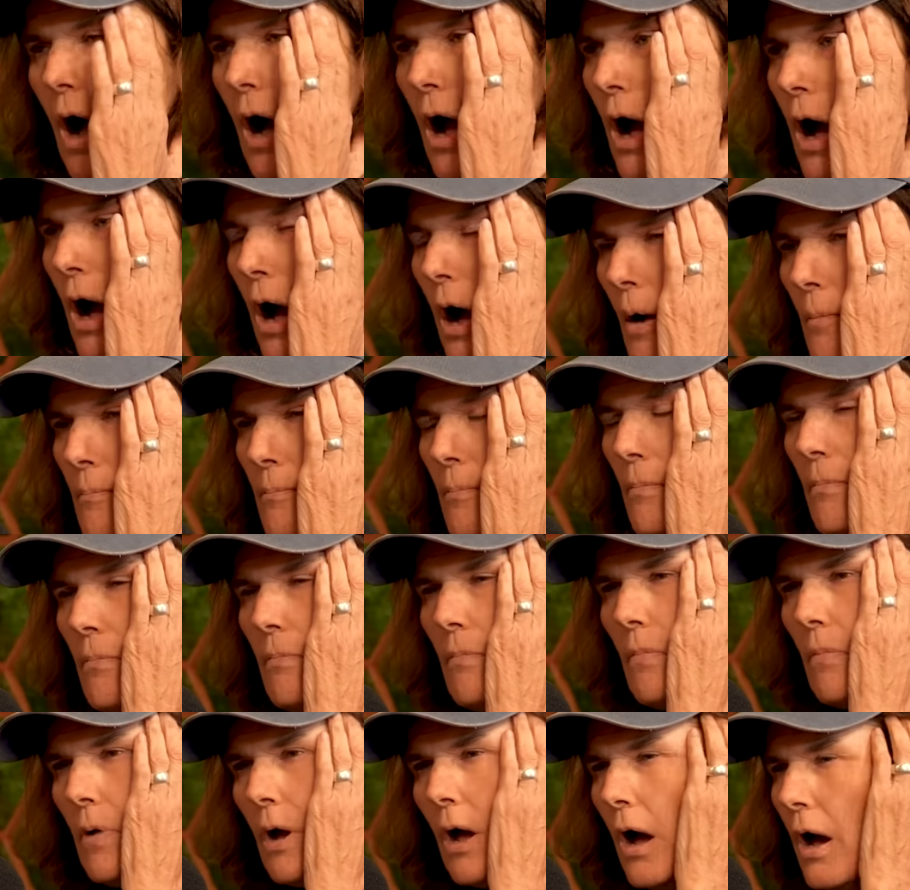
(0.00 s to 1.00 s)
Uh,
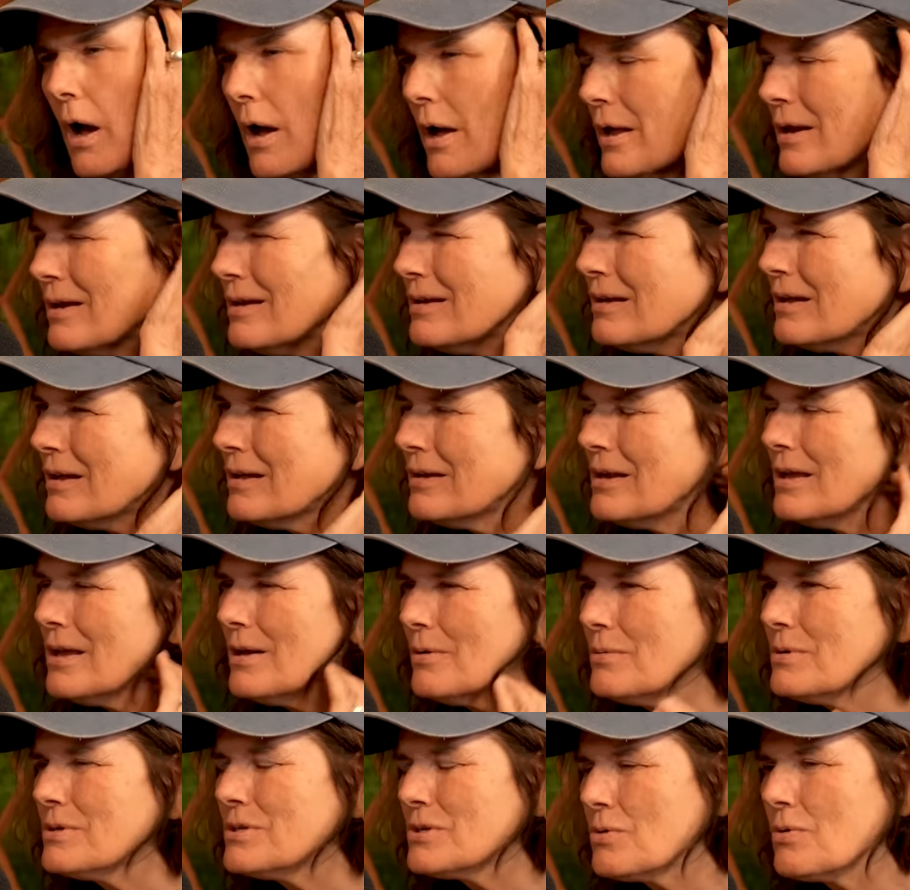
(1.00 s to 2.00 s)
uh,
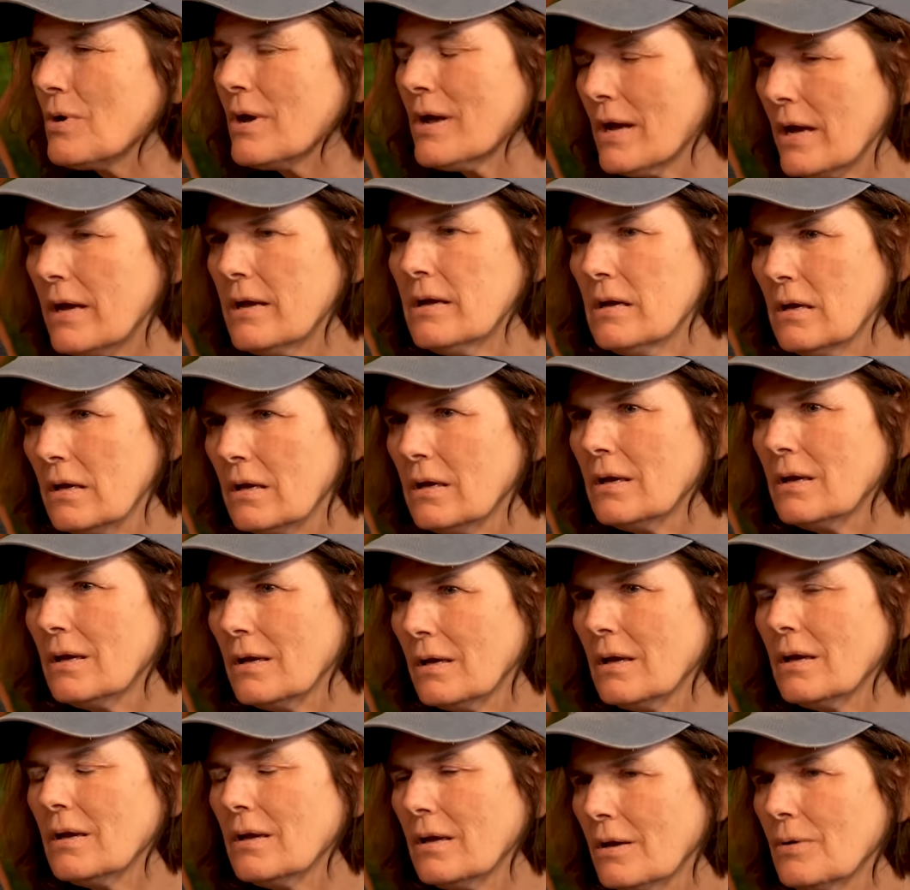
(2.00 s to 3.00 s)
it was okay.
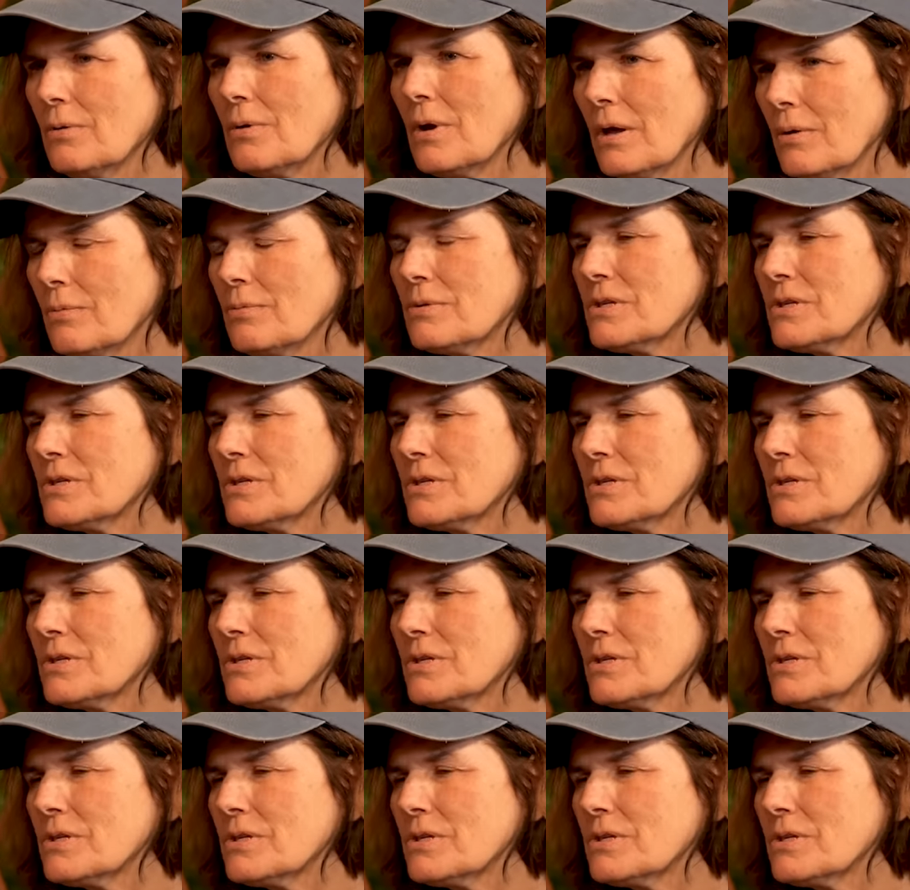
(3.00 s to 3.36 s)
It, it, it